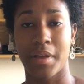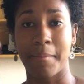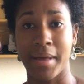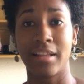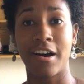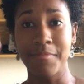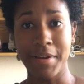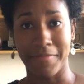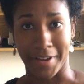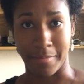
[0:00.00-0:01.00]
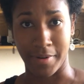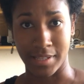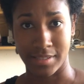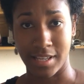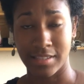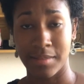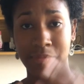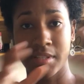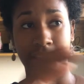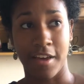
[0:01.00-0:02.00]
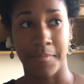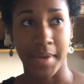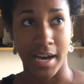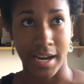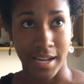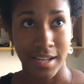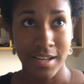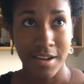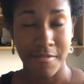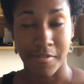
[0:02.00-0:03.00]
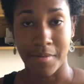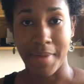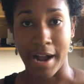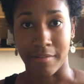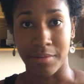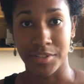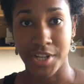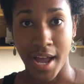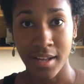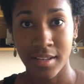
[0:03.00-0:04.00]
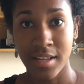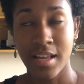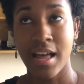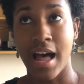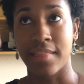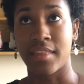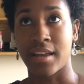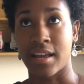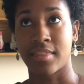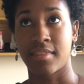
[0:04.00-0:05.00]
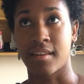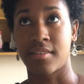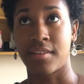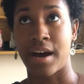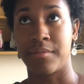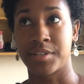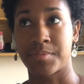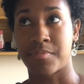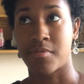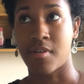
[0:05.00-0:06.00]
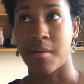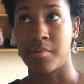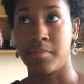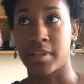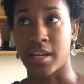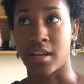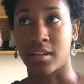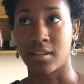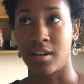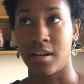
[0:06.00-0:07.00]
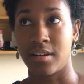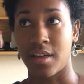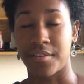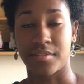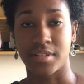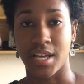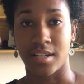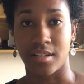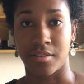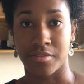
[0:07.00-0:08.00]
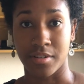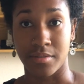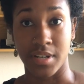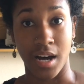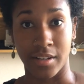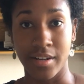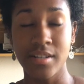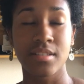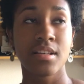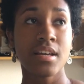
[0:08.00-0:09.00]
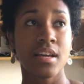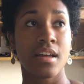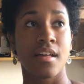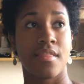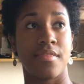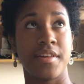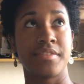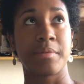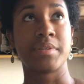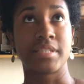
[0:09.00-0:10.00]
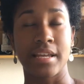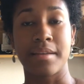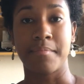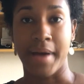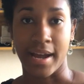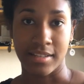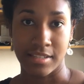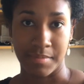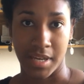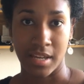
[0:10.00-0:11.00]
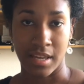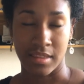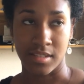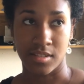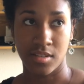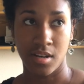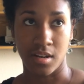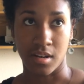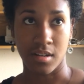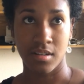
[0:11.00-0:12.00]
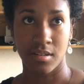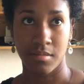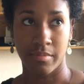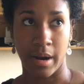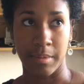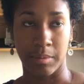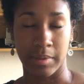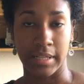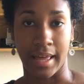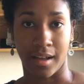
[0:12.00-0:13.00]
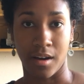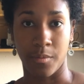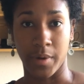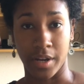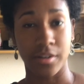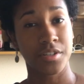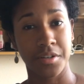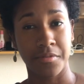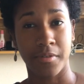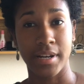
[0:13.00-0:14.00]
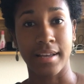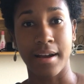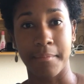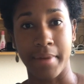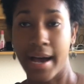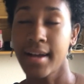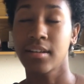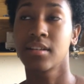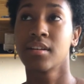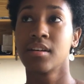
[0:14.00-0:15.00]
mail off my fingerprints, send them to the FBI for a background check, and then I think that was probably another $10 or so. Then they would send it back to me, and this took probably a week or two for it to come back.